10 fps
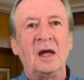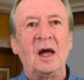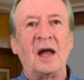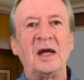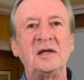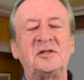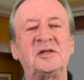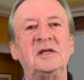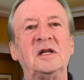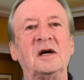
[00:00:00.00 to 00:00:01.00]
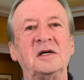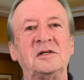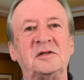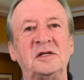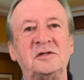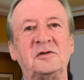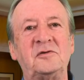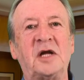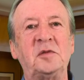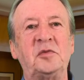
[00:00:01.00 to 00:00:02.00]
An 1890s
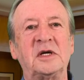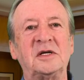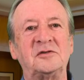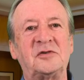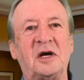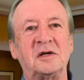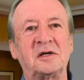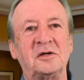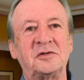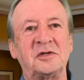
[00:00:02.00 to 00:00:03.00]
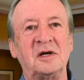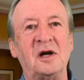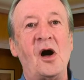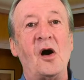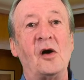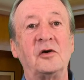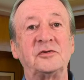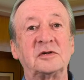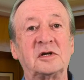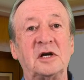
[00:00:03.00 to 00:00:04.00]
red brick and terracotta arts
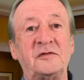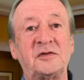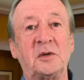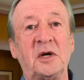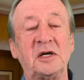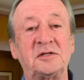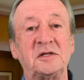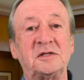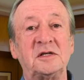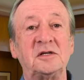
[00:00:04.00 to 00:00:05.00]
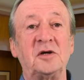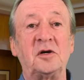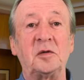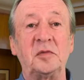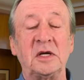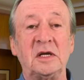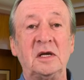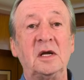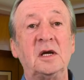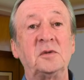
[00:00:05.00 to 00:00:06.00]
and crafts oasis in Derby
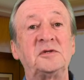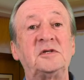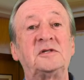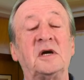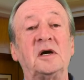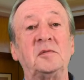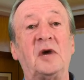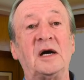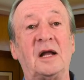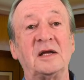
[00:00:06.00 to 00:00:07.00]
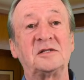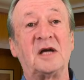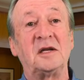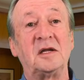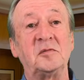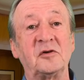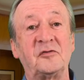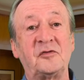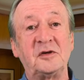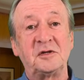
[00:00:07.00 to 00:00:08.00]
was designed by Alexander
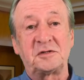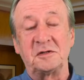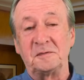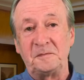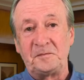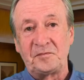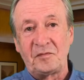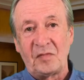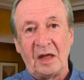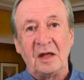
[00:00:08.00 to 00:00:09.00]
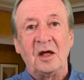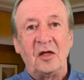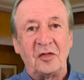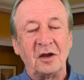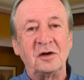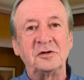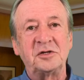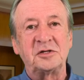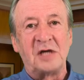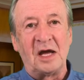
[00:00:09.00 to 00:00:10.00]
Macpherson. The
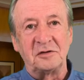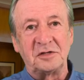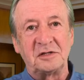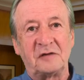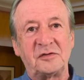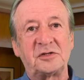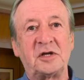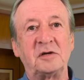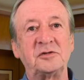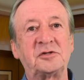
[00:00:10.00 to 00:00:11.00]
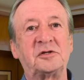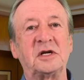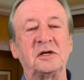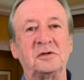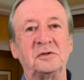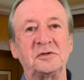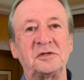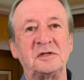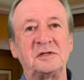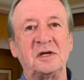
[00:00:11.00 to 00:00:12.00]
largest houses have stone string
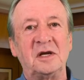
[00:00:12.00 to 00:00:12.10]
courses,